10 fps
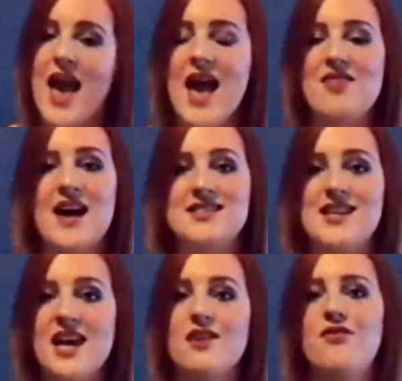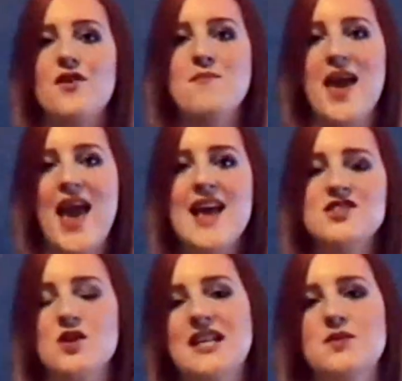And that's it for Mei,
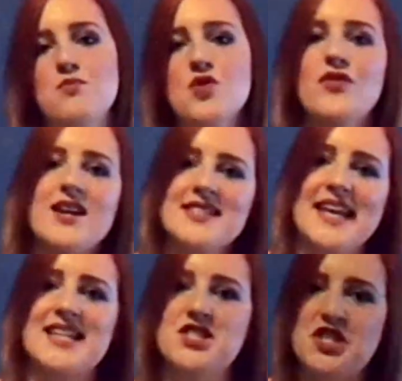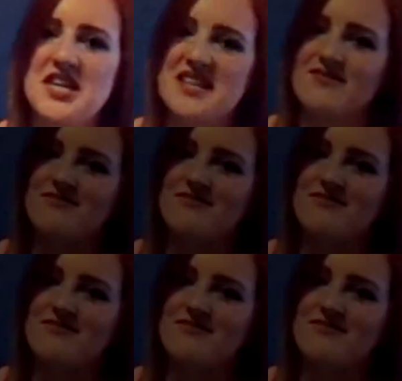so let's move on to Genji.